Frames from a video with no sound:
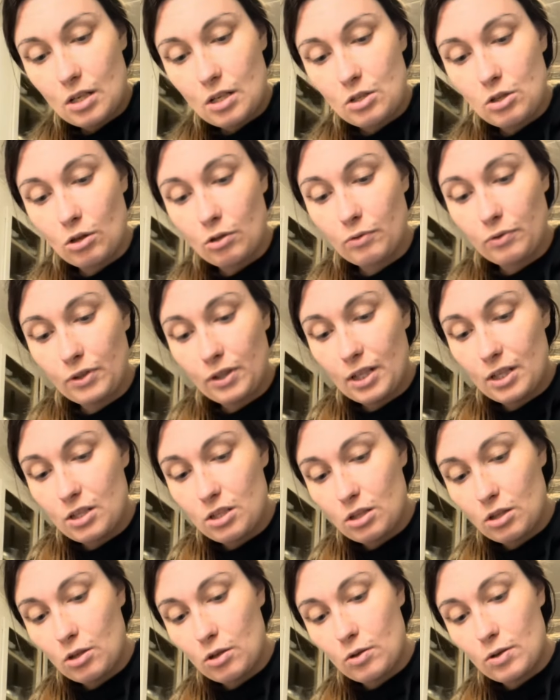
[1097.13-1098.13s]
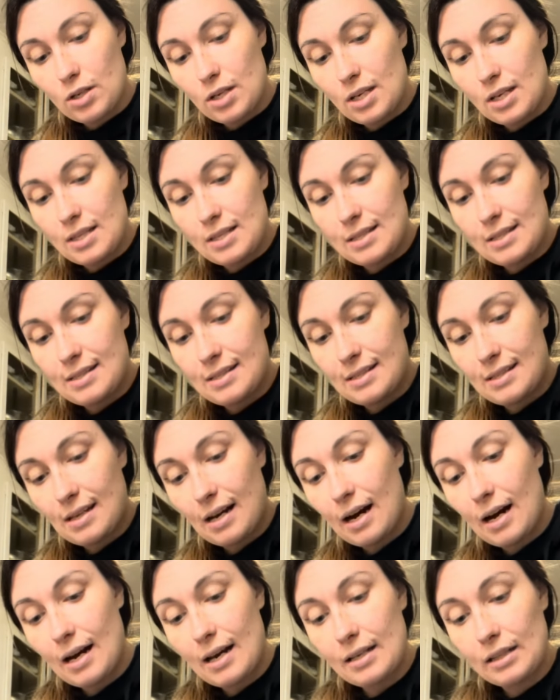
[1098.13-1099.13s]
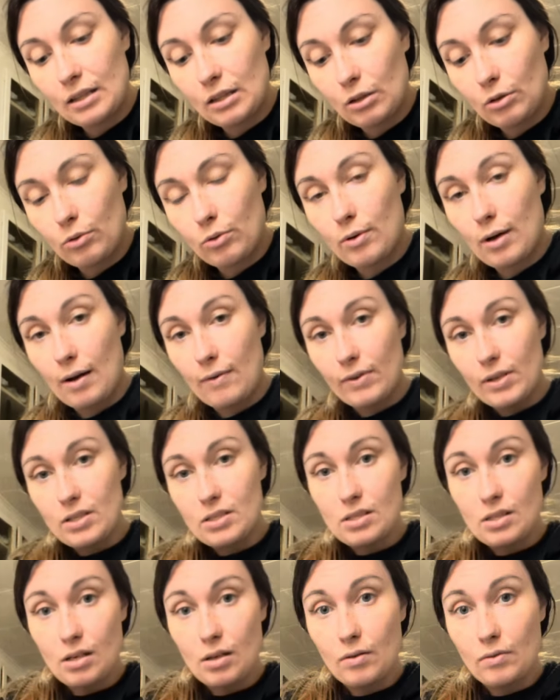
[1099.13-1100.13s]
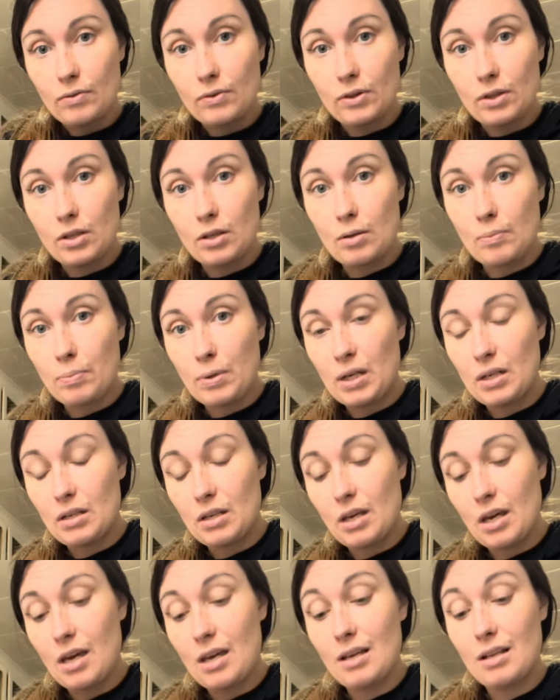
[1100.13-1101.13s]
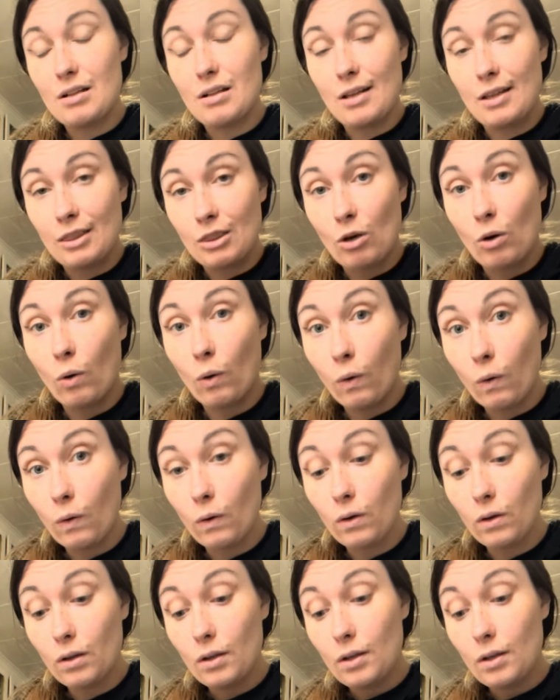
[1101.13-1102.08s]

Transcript: And don't forget to go inside the crevice of the bundt cake, like the hole.